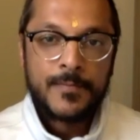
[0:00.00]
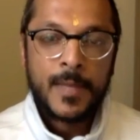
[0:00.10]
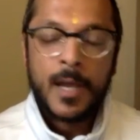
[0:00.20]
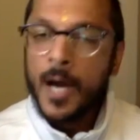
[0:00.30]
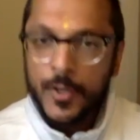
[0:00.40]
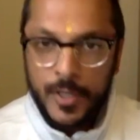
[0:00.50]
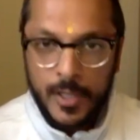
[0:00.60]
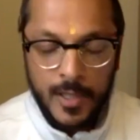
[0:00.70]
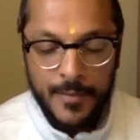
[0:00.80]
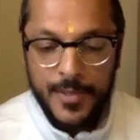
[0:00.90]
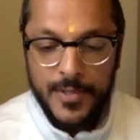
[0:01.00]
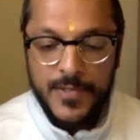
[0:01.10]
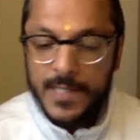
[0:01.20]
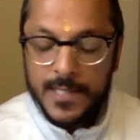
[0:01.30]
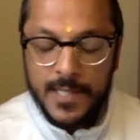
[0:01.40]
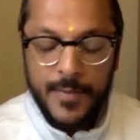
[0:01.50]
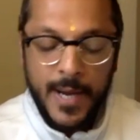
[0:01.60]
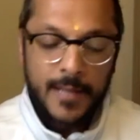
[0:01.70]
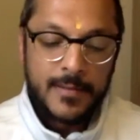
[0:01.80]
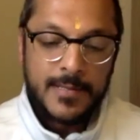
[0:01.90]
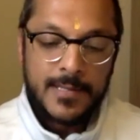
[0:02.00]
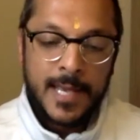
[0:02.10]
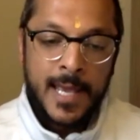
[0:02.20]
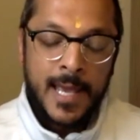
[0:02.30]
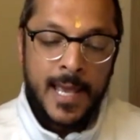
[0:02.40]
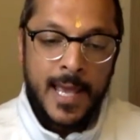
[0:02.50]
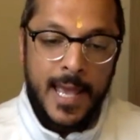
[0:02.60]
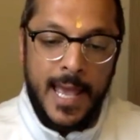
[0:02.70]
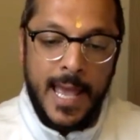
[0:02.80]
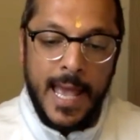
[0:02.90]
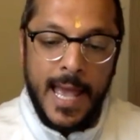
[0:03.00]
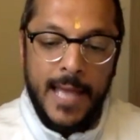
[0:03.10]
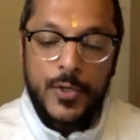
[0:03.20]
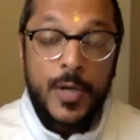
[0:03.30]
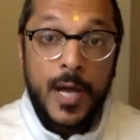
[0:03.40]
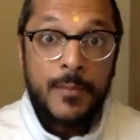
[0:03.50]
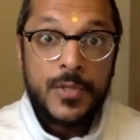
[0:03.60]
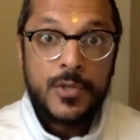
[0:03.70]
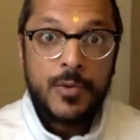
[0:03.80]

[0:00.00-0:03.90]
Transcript: 100 kilometers, 60 miles, and you come to